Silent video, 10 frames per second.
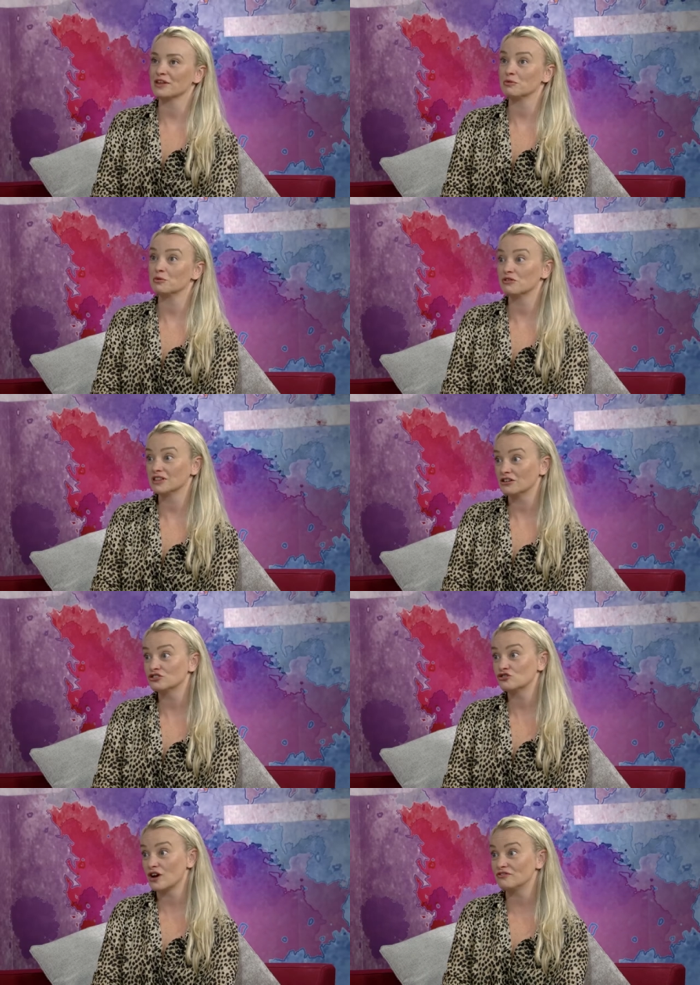we were allowed
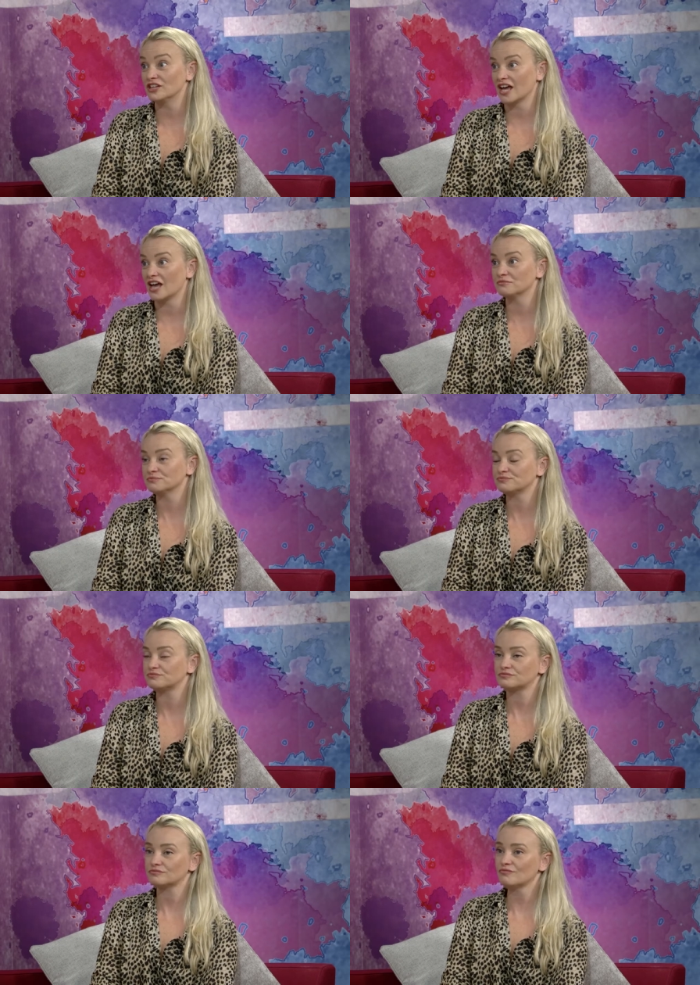to travel again,
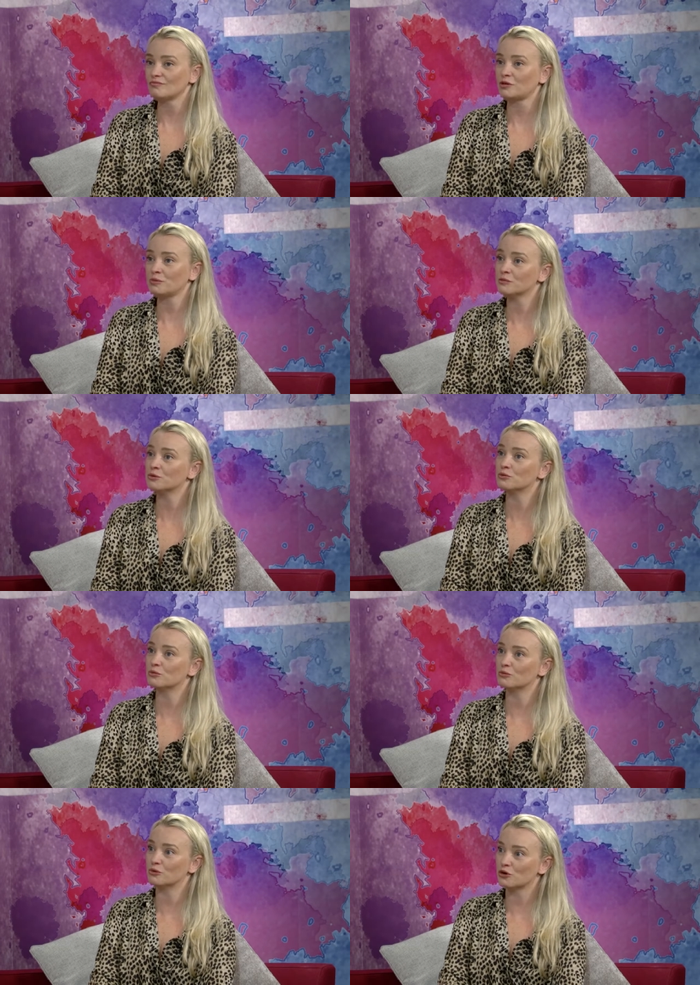people
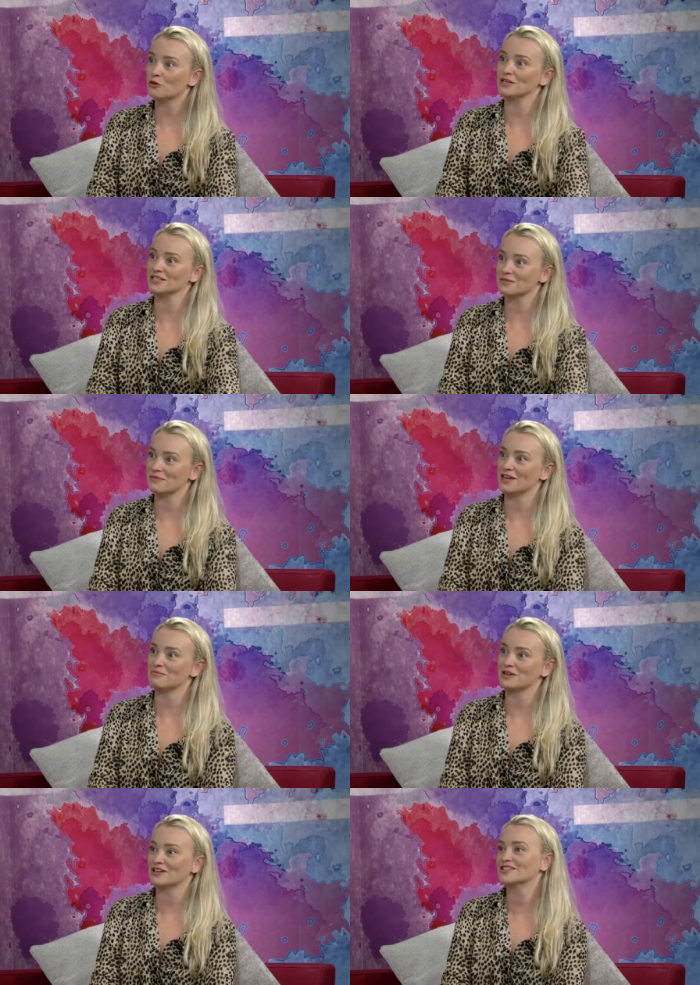were coming to me
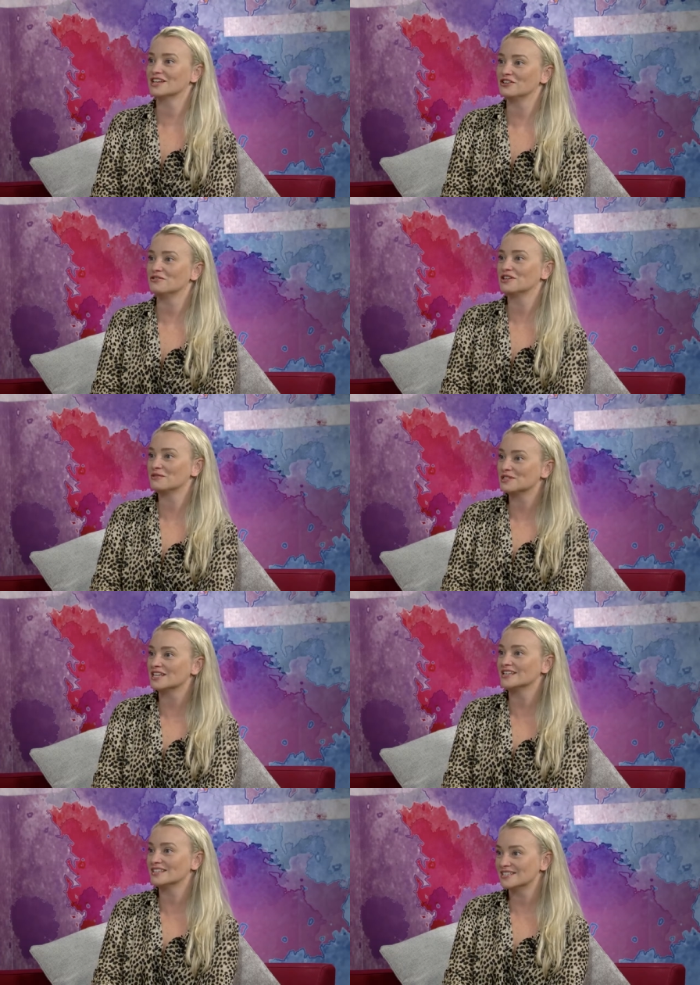because they knew that it was
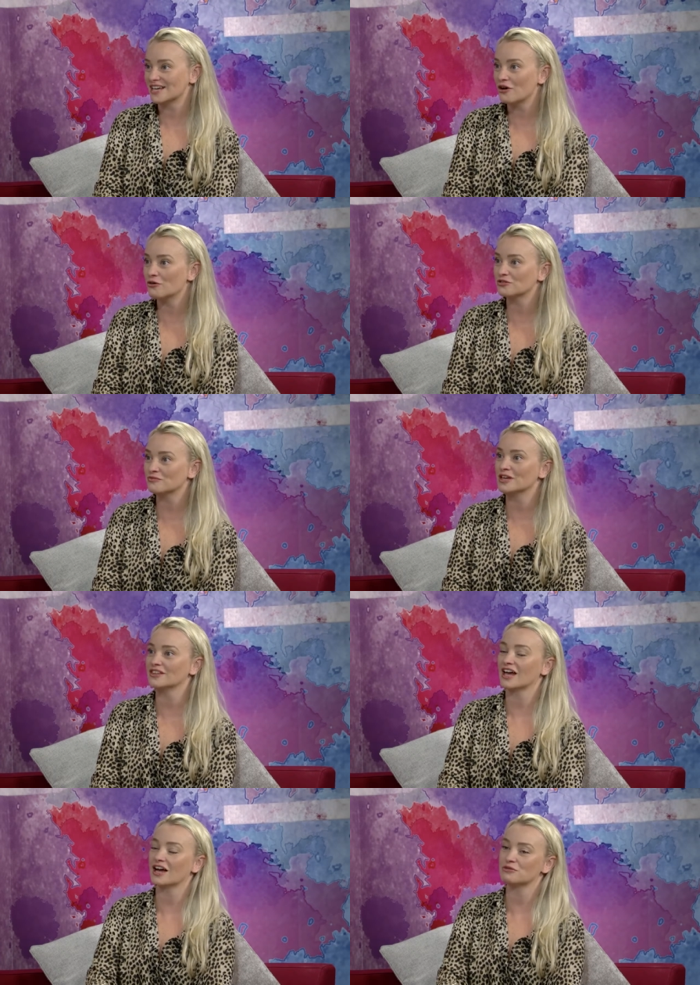easy to get hold of me,
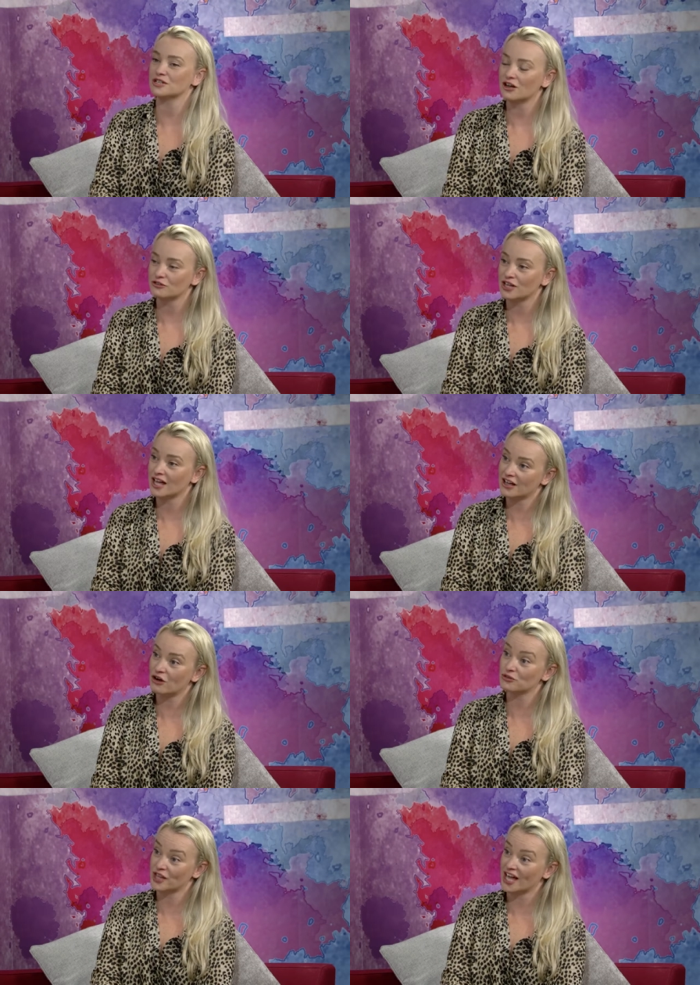that I would hold
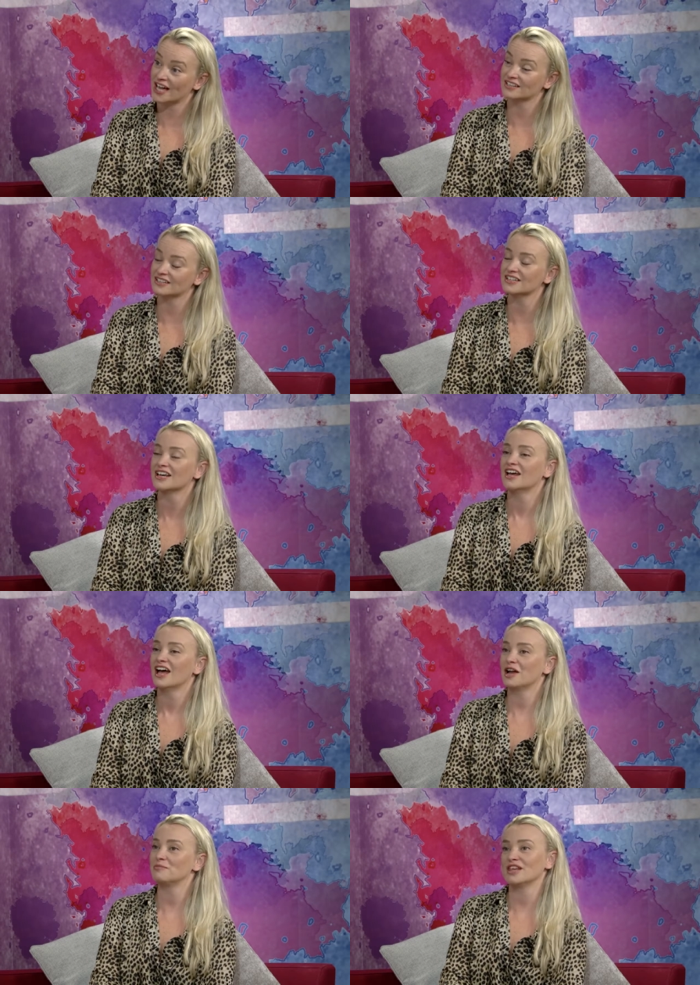their hand,
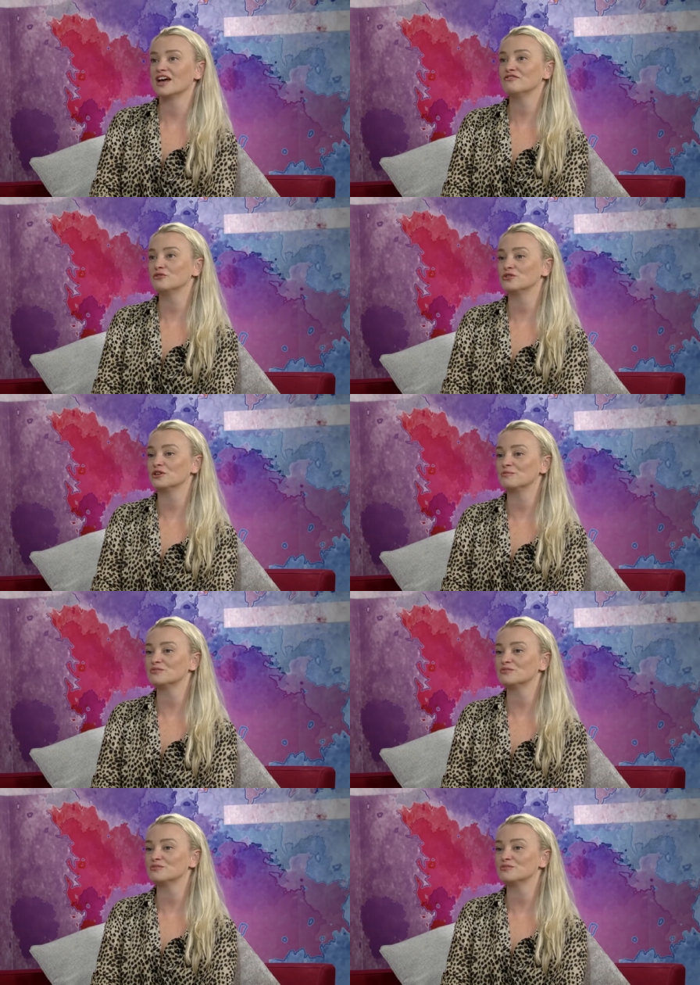I'd be there for them.